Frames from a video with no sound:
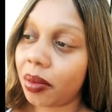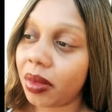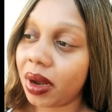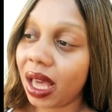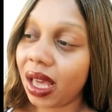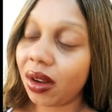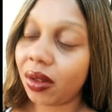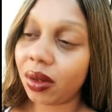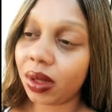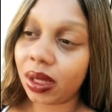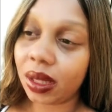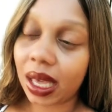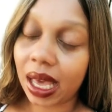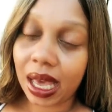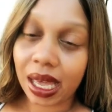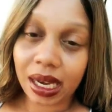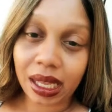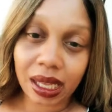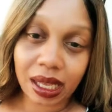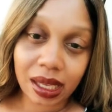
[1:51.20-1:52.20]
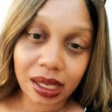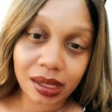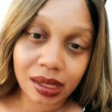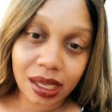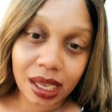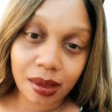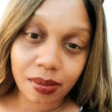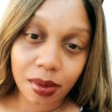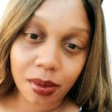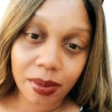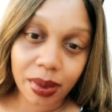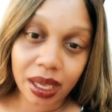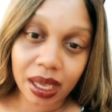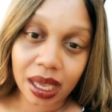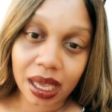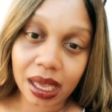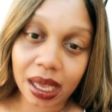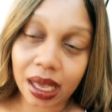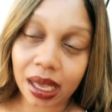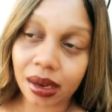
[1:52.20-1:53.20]
not only that, He's keeping
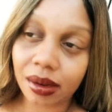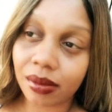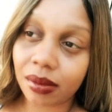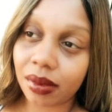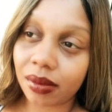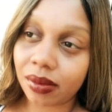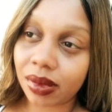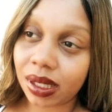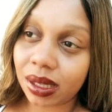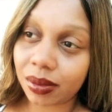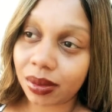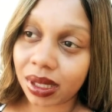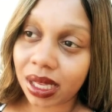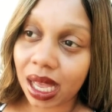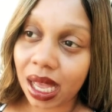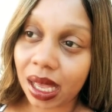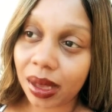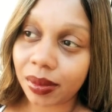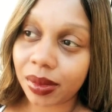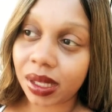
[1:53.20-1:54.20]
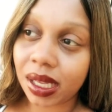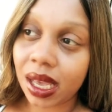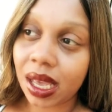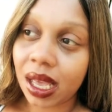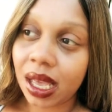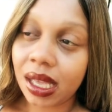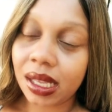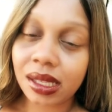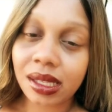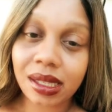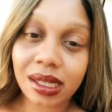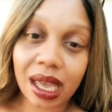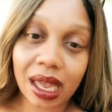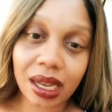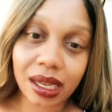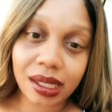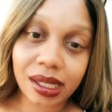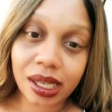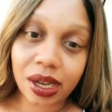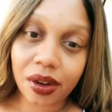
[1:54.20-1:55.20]
me in sometimes
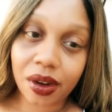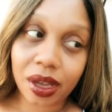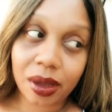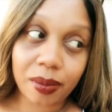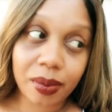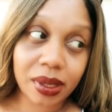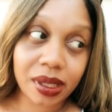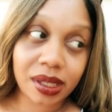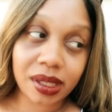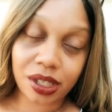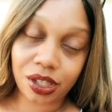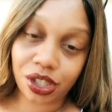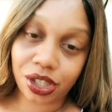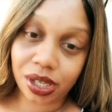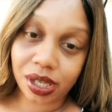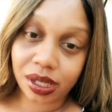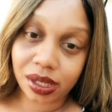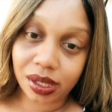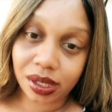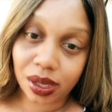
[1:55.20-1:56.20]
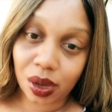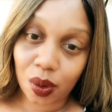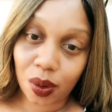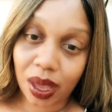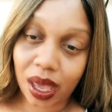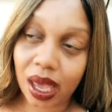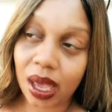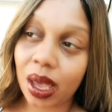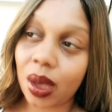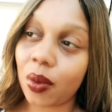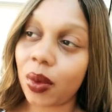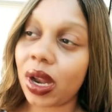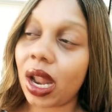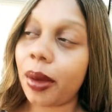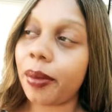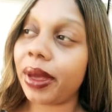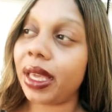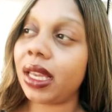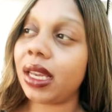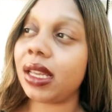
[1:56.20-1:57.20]
solitary positions. Okay, and what
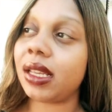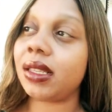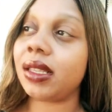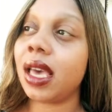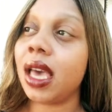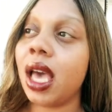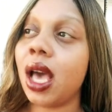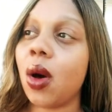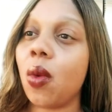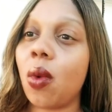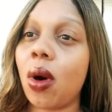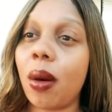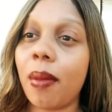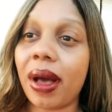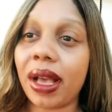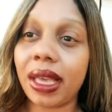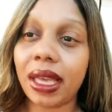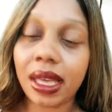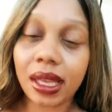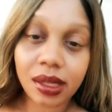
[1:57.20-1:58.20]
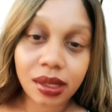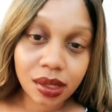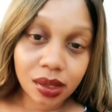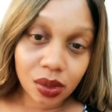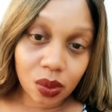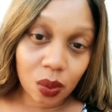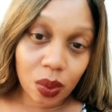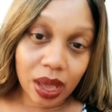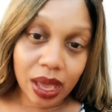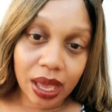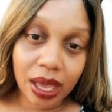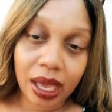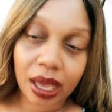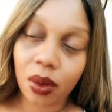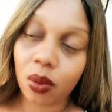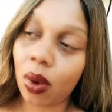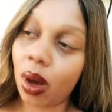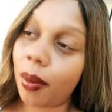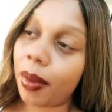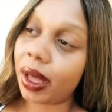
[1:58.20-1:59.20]
I mean is, while my kids is
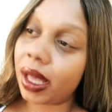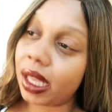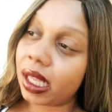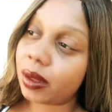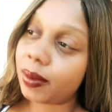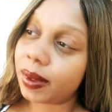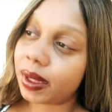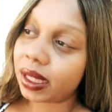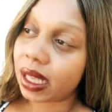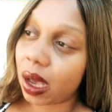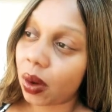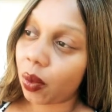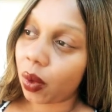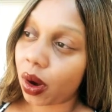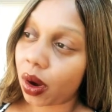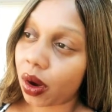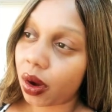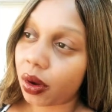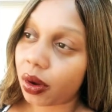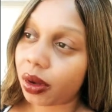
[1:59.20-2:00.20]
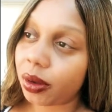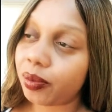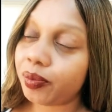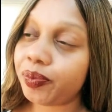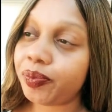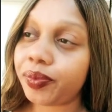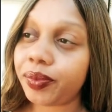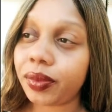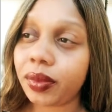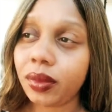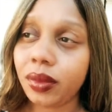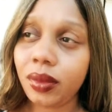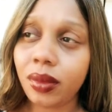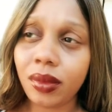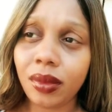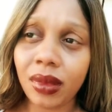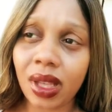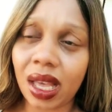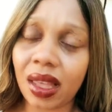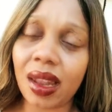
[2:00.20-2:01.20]
away, while my husband's at work,
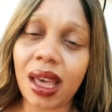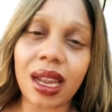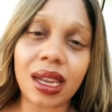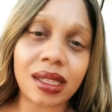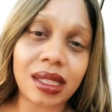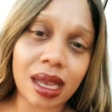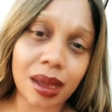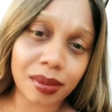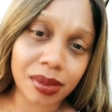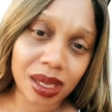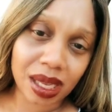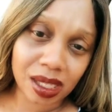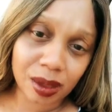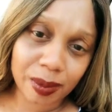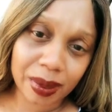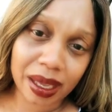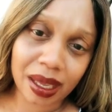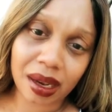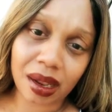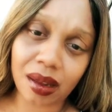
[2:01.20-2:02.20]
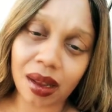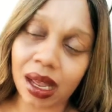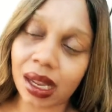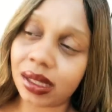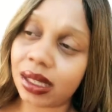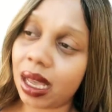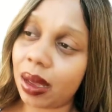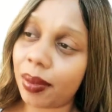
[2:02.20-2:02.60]
a lot of times I spend a lot of